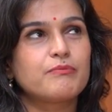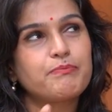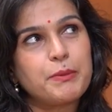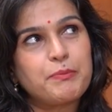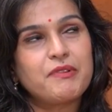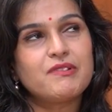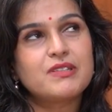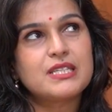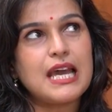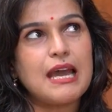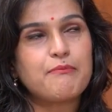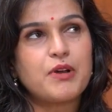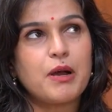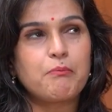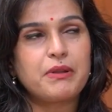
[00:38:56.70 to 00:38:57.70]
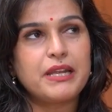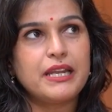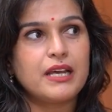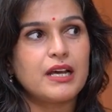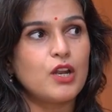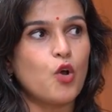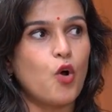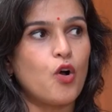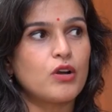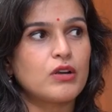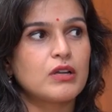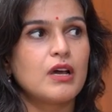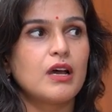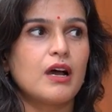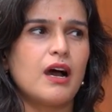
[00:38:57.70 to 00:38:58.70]
people say I'm complaining a
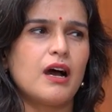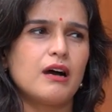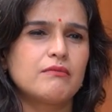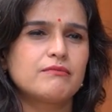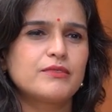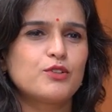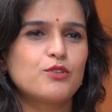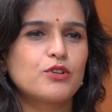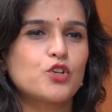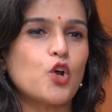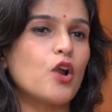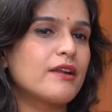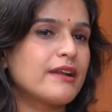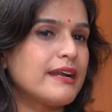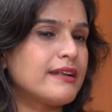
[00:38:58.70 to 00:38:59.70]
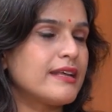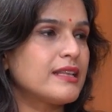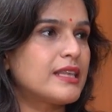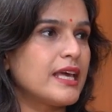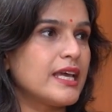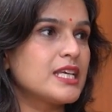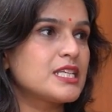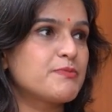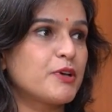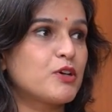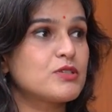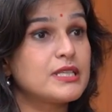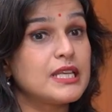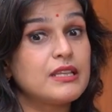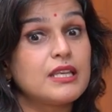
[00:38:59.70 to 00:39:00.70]
lot. Tolerating things
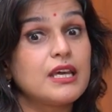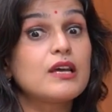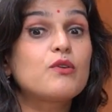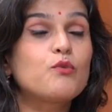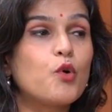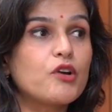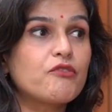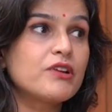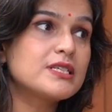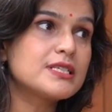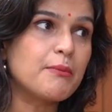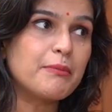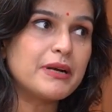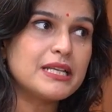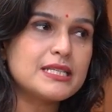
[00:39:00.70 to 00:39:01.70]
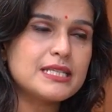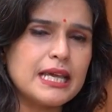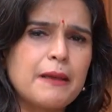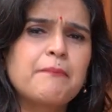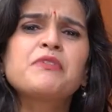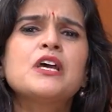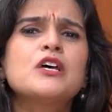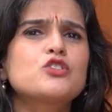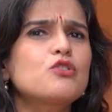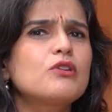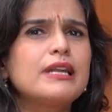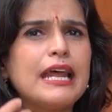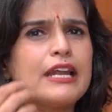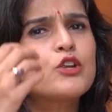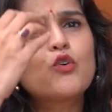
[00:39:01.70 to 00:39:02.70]
because they think what will somebody say. So
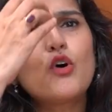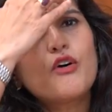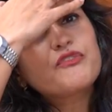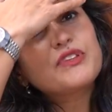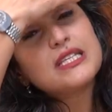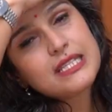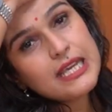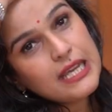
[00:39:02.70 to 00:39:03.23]
let go of these